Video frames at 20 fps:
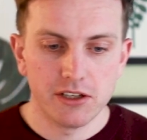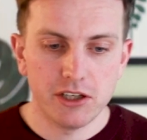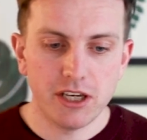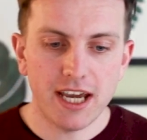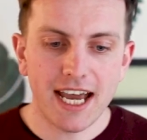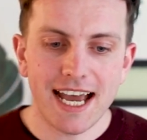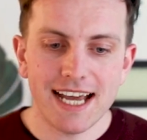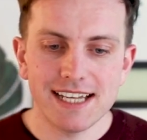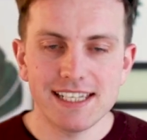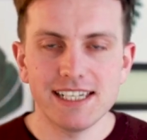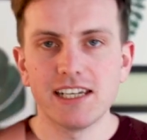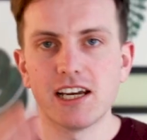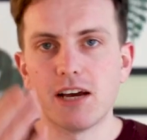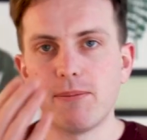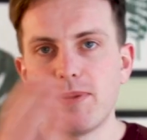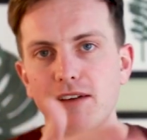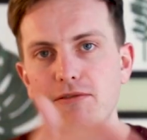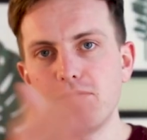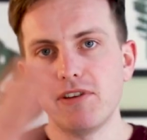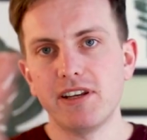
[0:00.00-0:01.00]
You're adding
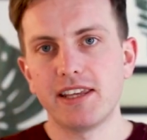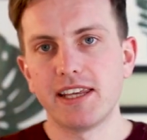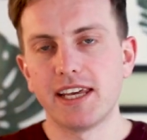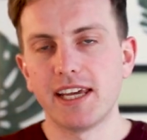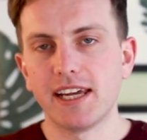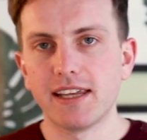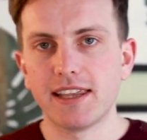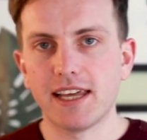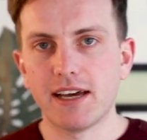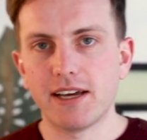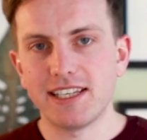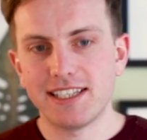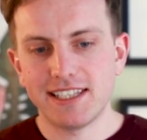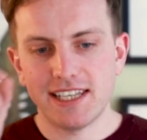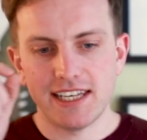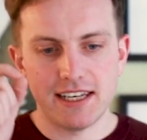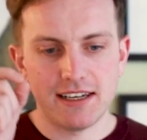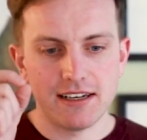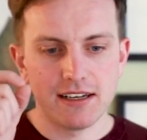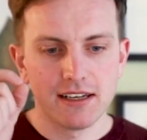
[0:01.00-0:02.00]
up everything that
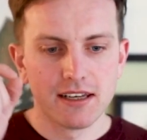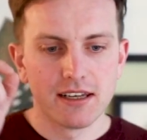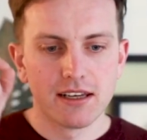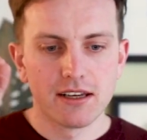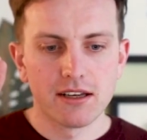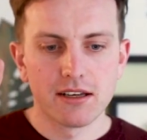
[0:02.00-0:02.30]
is in